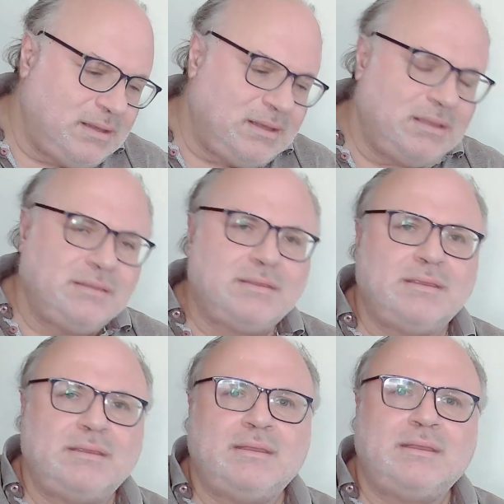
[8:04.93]
and
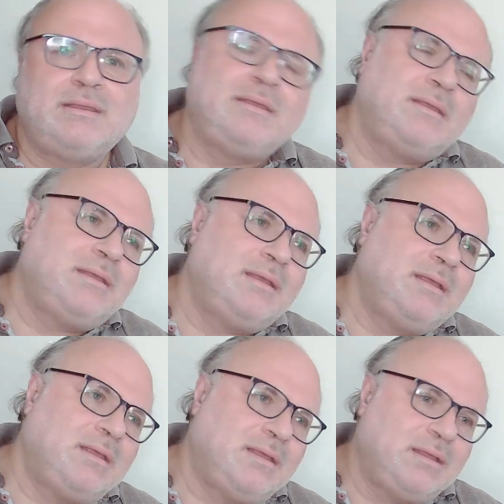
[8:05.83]

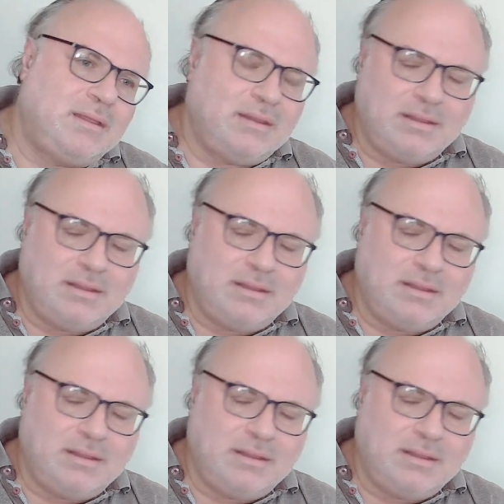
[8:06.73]
uh,